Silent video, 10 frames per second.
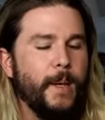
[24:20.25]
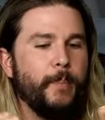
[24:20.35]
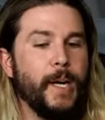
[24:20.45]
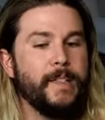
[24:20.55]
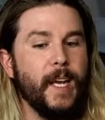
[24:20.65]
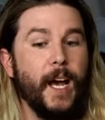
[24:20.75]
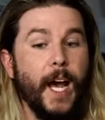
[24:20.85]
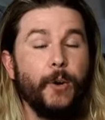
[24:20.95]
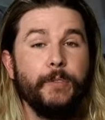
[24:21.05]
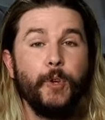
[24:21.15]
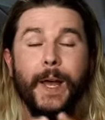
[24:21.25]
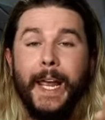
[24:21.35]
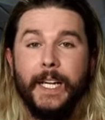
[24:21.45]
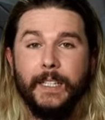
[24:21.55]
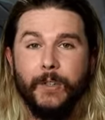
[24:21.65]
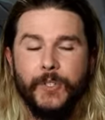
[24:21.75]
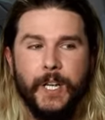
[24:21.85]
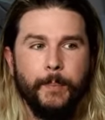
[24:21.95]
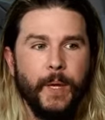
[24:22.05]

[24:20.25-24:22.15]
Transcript: But uh, I'll give you a handy little tip.